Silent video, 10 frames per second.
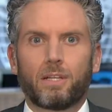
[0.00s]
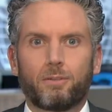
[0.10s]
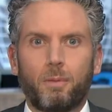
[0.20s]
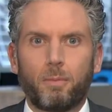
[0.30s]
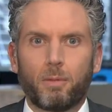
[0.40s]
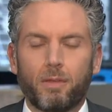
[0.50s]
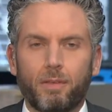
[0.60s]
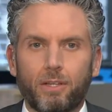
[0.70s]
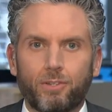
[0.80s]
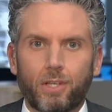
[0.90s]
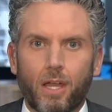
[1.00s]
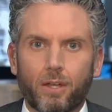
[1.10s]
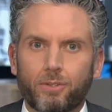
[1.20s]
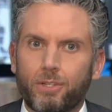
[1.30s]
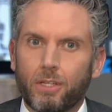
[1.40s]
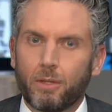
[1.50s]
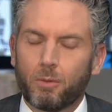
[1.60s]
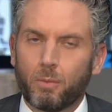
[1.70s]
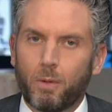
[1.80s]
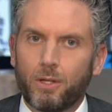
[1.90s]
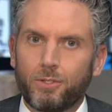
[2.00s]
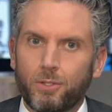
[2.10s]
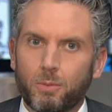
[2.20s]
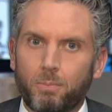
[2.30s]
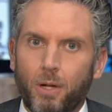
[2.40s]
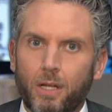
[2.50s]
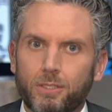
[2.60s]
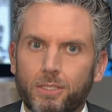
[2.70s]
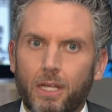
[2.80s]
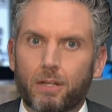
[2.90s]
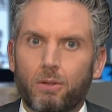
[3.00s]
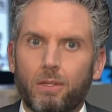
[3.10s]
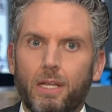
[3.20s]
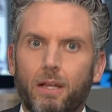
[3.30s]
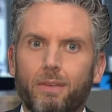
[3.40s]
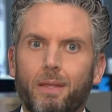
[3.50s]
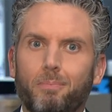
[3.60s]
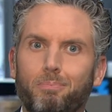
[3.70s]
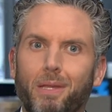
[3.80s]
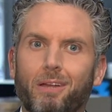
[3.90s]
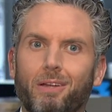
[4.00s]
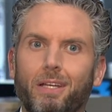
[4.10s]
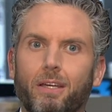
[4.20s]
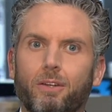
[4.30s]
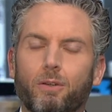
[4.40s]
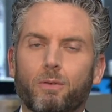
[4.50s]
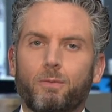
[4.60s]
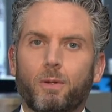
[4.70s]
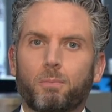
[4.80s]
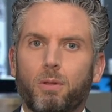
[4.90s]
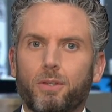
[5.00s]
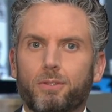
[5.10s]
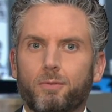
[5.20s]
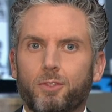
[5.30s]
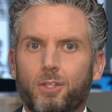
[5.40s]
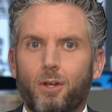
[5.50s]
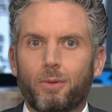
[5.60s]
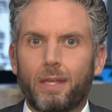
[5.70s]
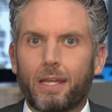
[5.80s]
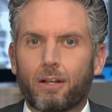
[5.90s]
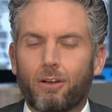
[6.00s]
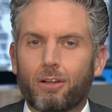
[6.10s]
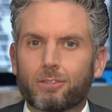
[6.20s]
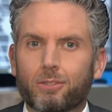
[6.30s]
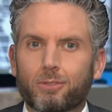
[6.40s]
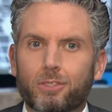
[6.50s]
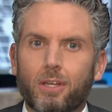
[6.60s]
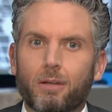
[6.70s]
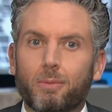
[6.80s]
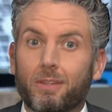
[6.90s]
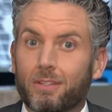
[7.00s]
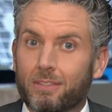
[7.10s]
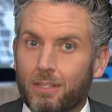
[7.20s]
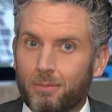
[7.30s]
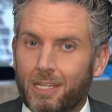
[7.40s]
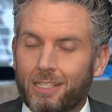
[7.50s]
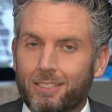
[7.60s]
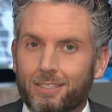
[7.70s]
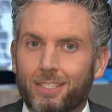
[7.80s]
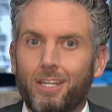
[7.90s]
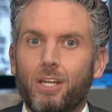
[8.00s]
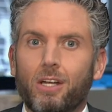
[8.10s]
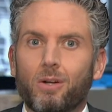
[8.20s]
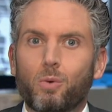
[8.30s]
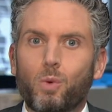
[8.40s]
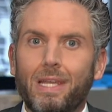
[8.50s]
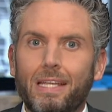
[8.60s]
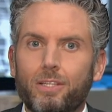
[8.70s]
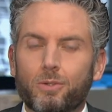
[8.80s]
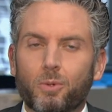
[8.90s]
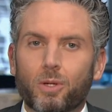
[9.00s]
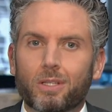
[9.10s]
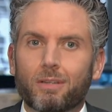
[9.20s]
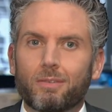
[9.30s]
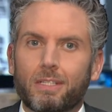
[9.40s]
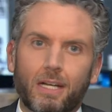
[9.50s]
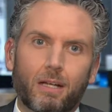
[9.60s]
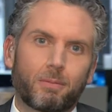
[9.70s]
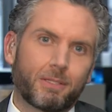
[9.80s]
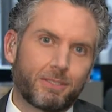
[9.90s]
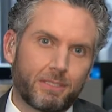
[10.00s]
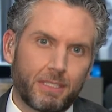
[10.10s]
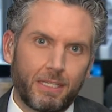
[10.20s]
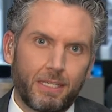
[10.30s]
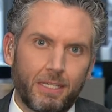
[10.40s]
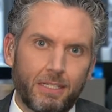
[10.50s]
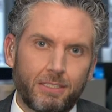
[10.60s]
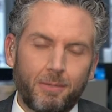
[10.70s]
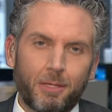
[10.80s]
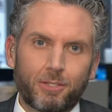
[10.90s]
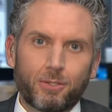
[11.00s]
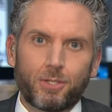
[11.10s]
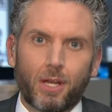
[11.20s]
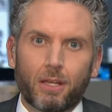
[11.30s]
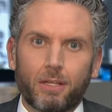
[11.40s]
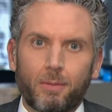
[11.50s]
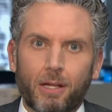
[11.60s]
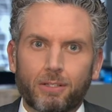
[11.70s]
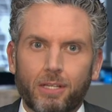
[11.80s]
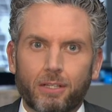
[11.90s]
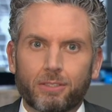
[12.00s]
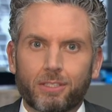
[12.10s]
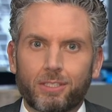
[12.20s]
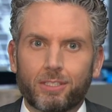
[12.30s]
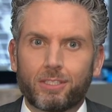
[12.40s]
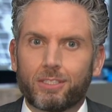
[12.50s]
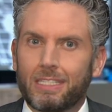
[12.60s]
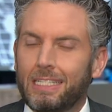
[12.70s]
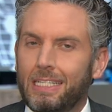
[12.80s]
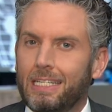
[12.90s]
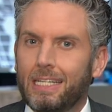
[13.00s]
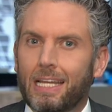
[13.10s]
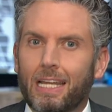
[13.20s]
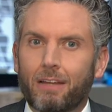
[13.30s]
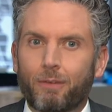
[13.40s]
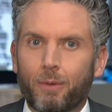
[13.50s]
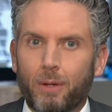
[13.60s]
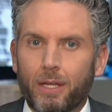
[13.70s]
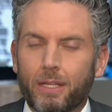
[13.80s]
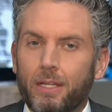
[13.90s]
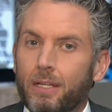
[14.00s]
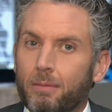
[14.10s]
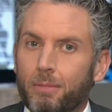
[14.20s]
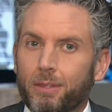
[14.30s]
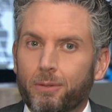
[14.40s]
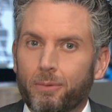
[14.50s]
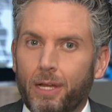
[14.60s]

Lots of people living in Chicago dealing with a one-two punch. Not only are they buried under a foot plus of snow, they are also stuck with, in some cases, weeks worth of garbage. CBS 2's Charlie De Mar tells us this is eating at everyone but the